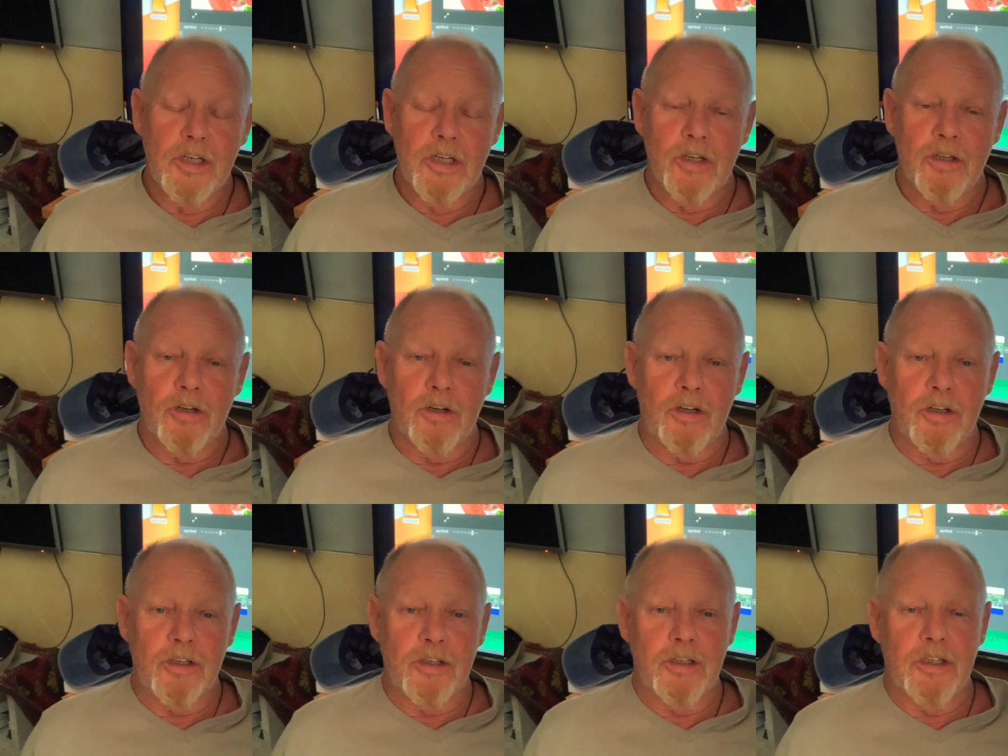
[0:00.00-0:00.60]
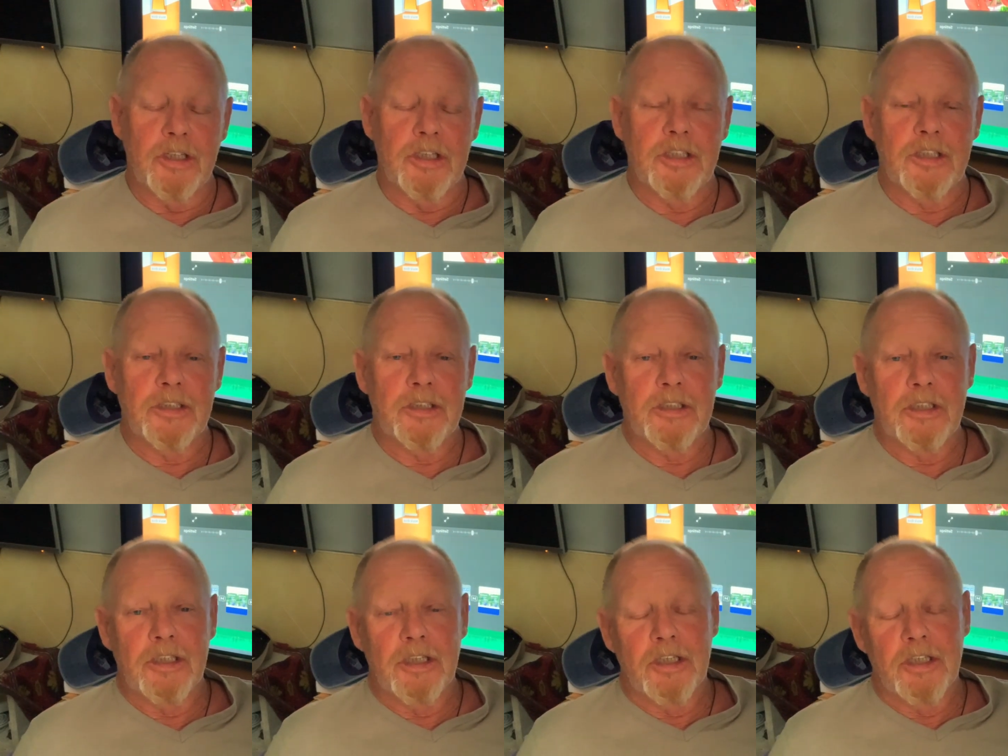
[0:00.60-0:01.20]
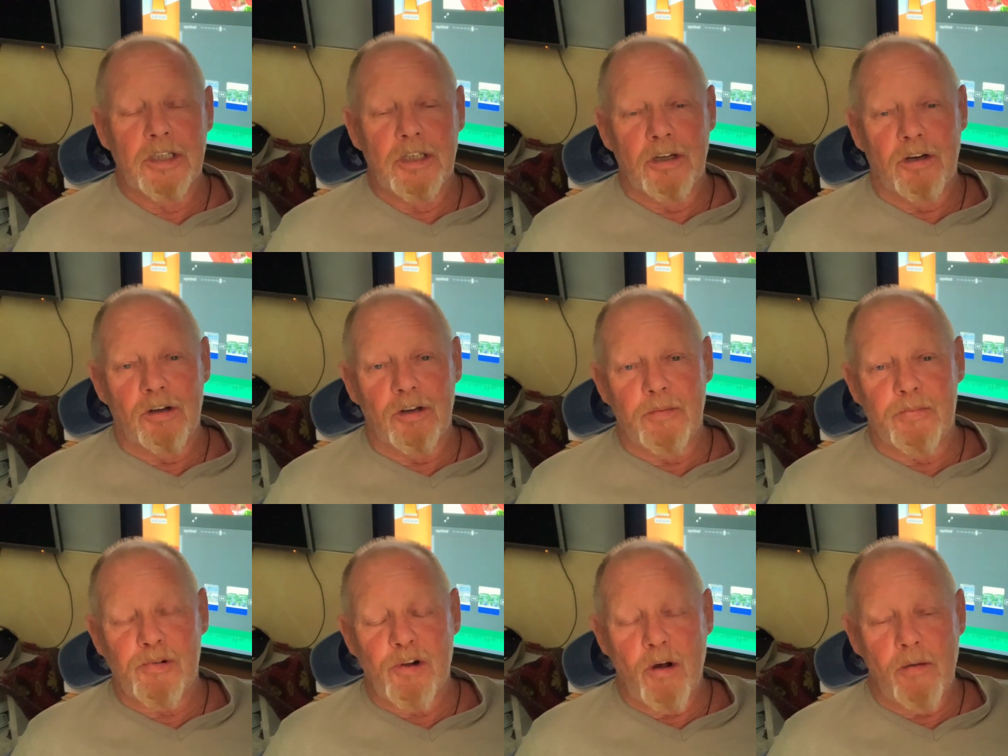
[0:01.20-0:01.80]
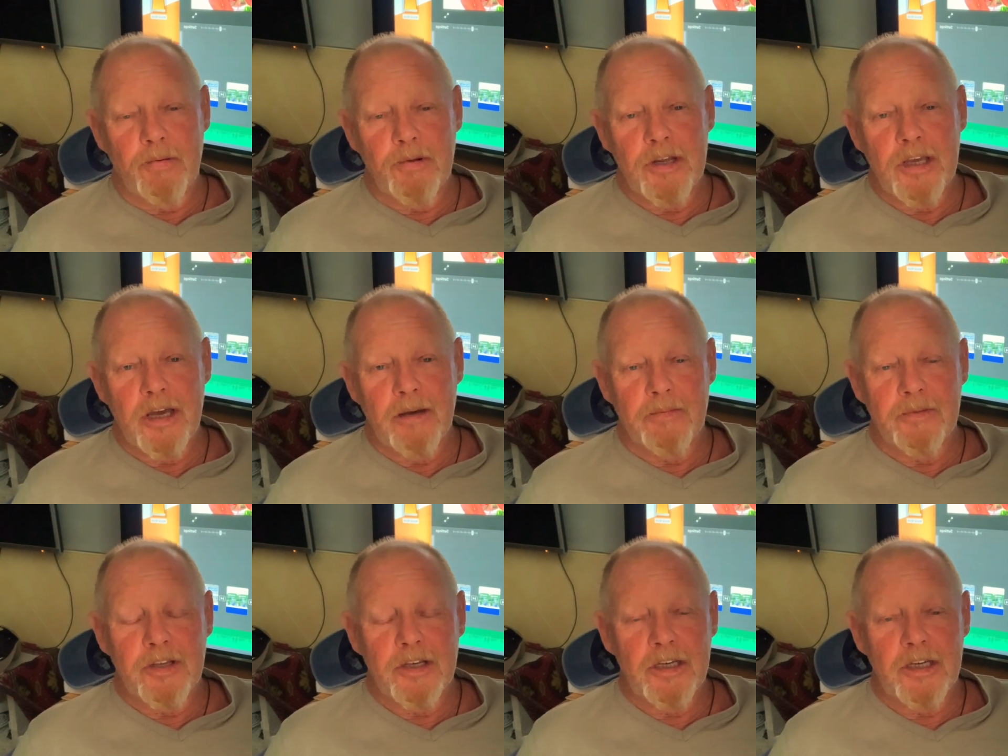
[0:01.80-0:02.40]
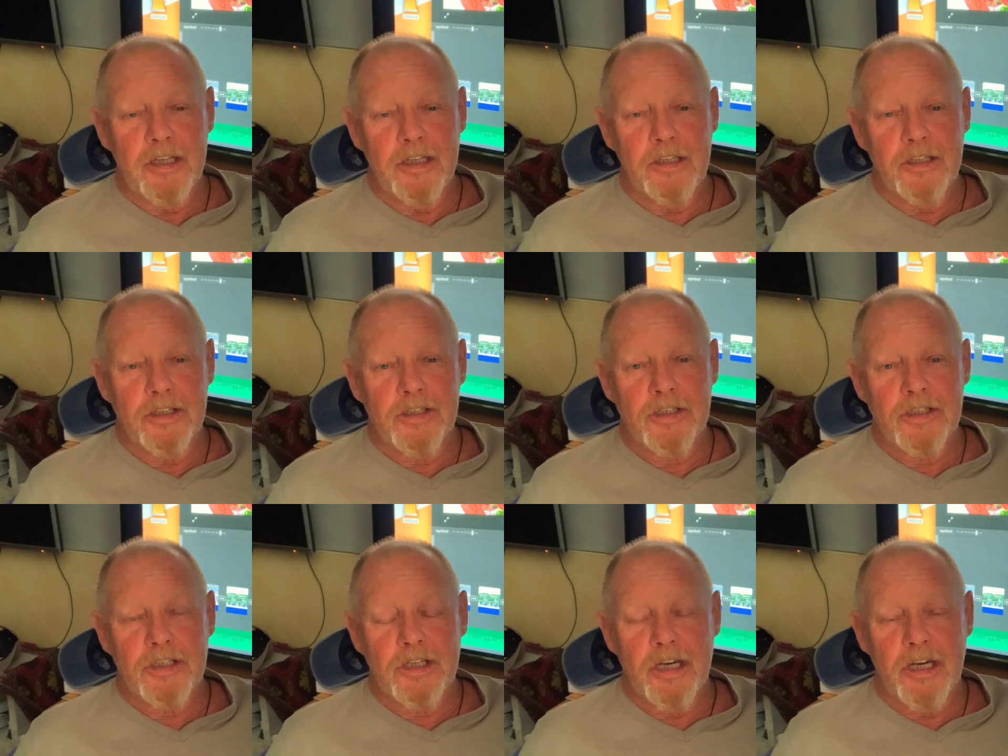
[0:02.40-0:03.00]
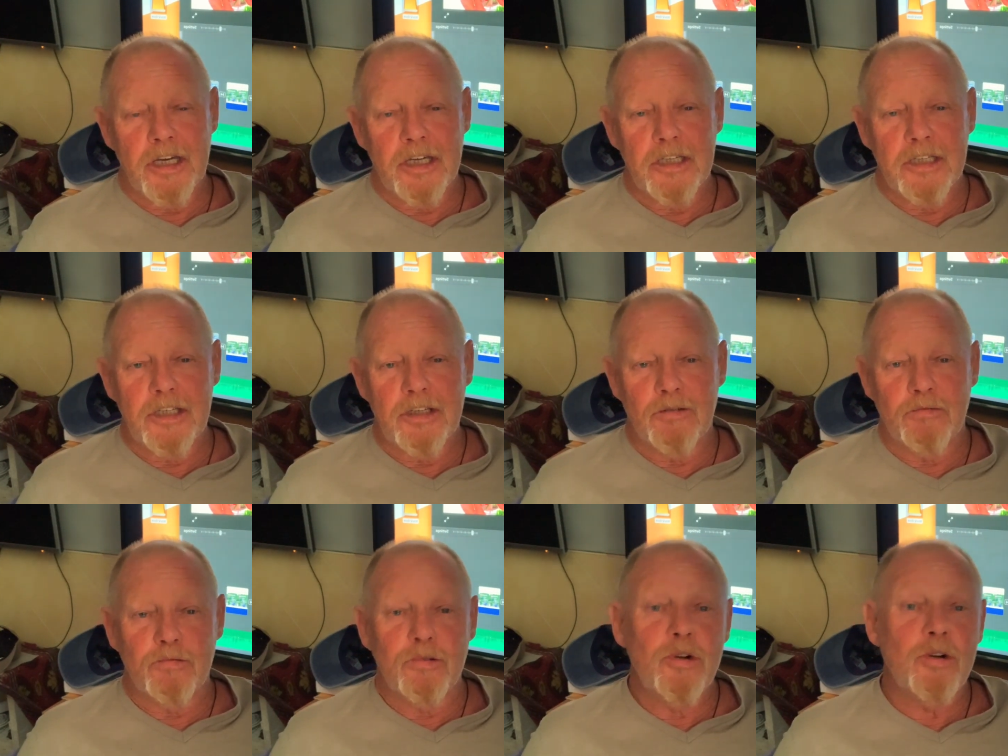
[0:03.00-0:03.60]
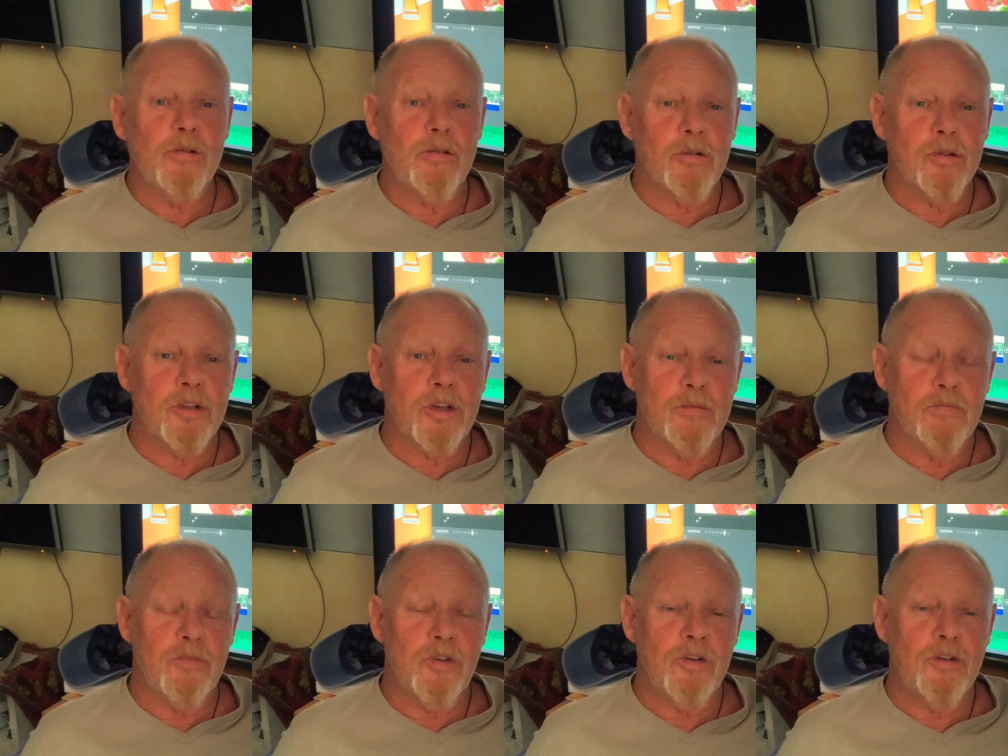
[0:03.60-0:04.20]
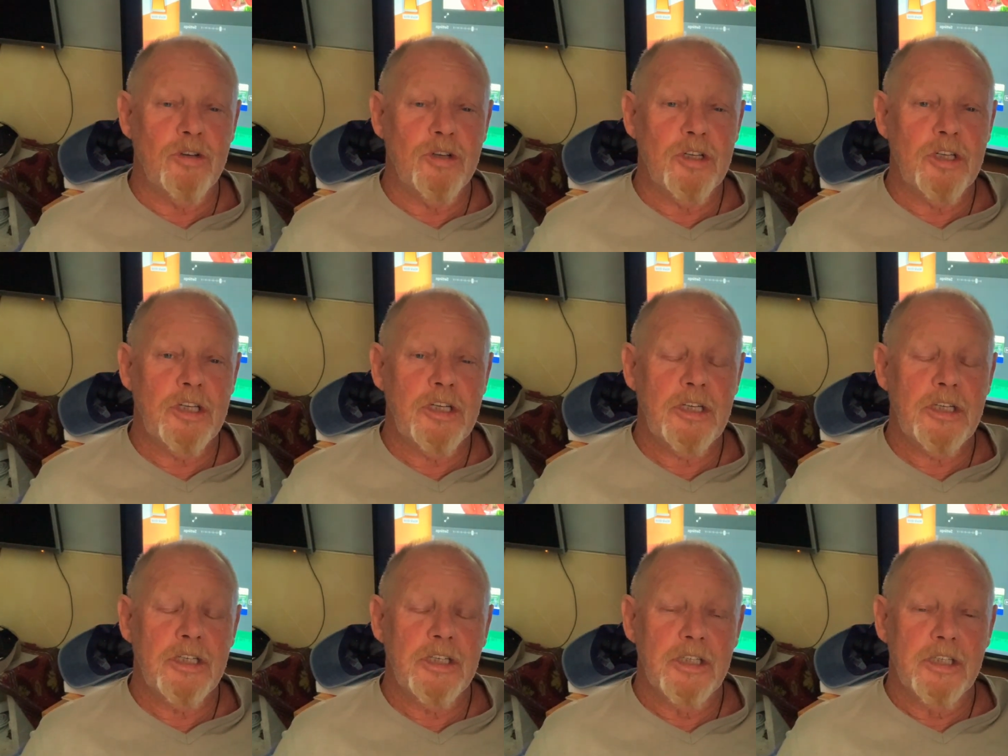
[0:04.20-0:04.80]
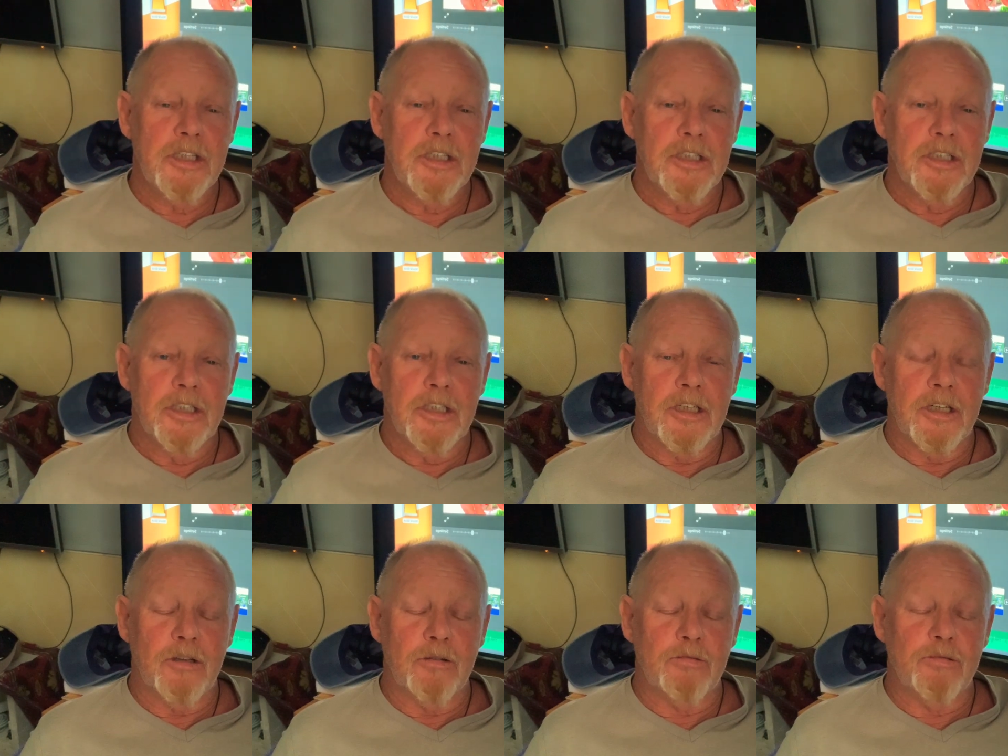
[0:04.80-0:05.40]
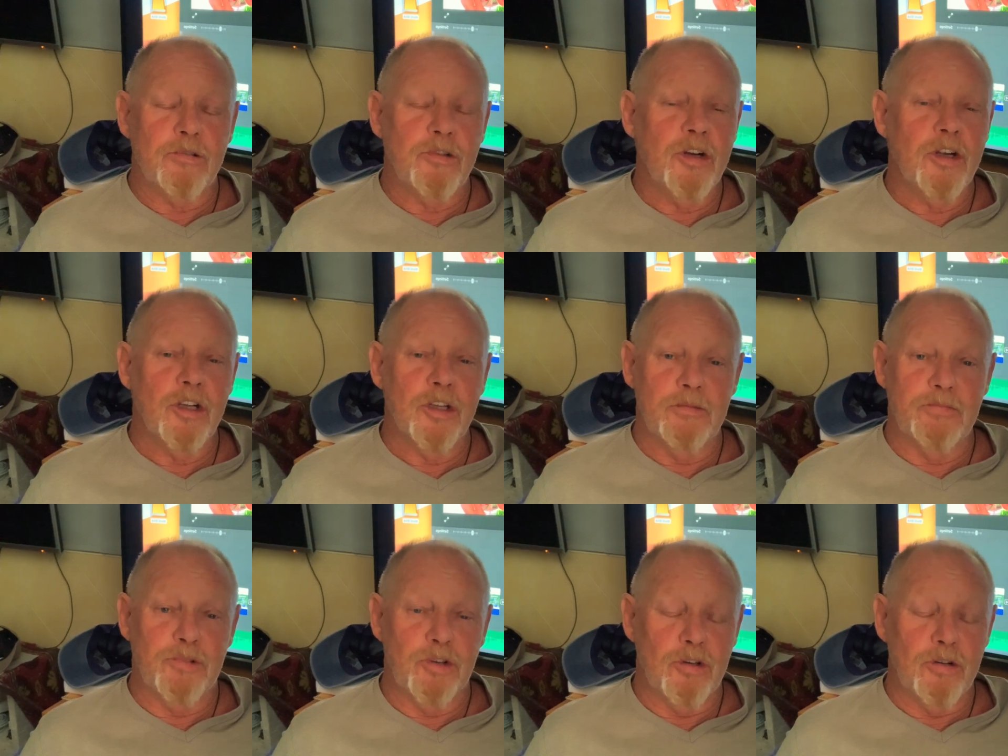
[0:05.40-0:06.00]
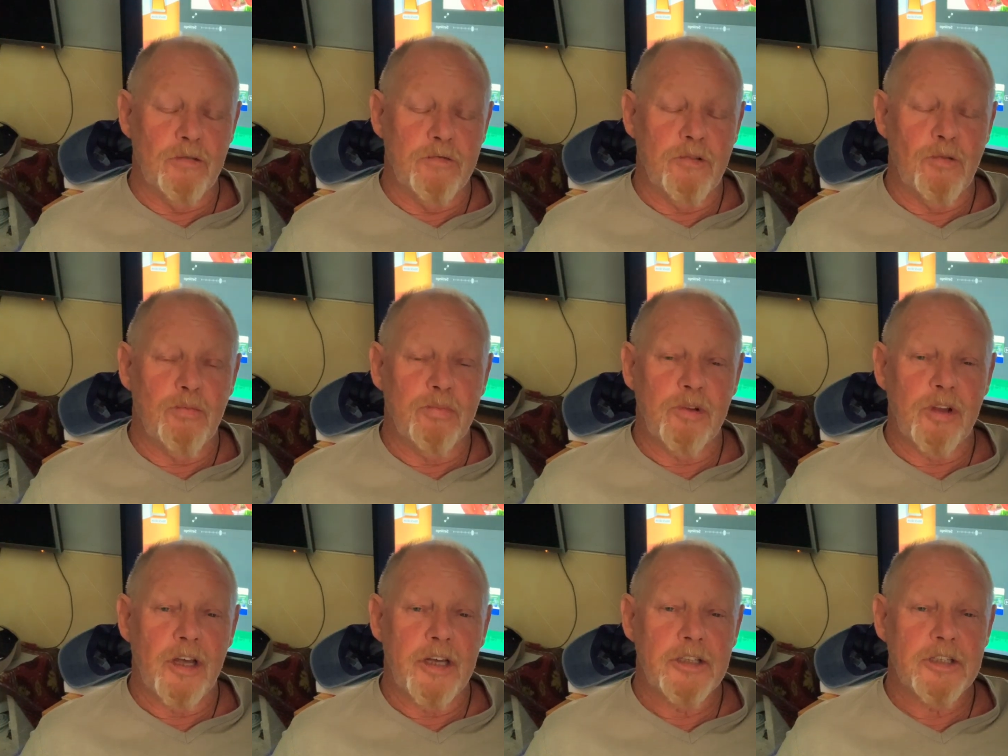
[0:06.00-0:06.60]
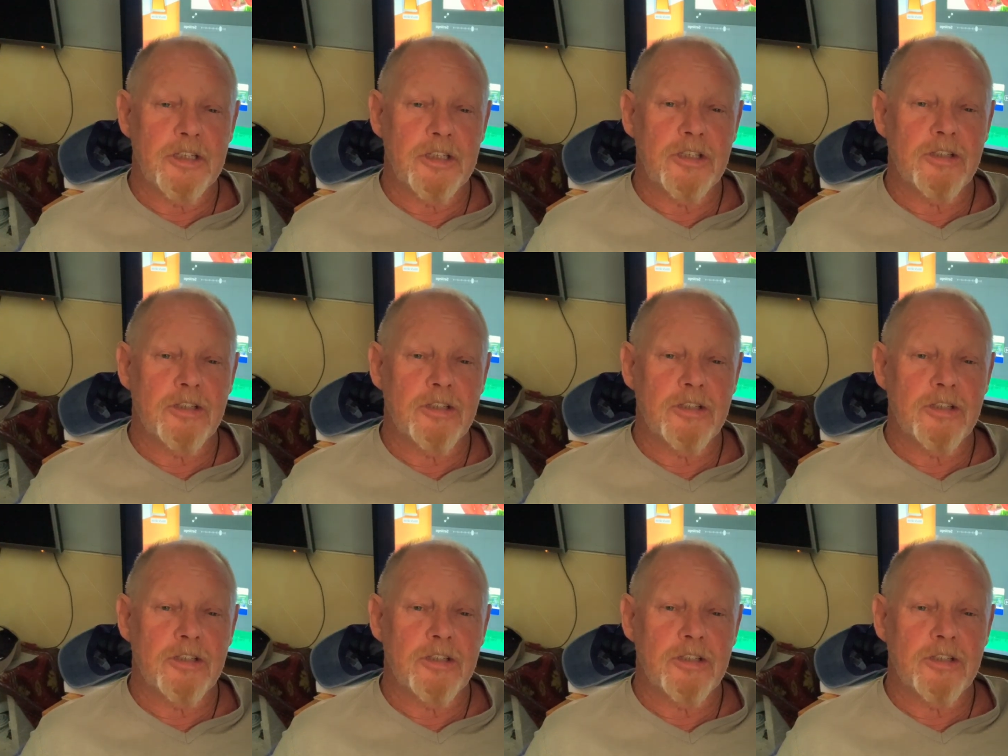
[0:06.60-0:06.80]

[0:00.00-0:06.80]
on a on a property up there that's uh, in a rural community a really beautiful place.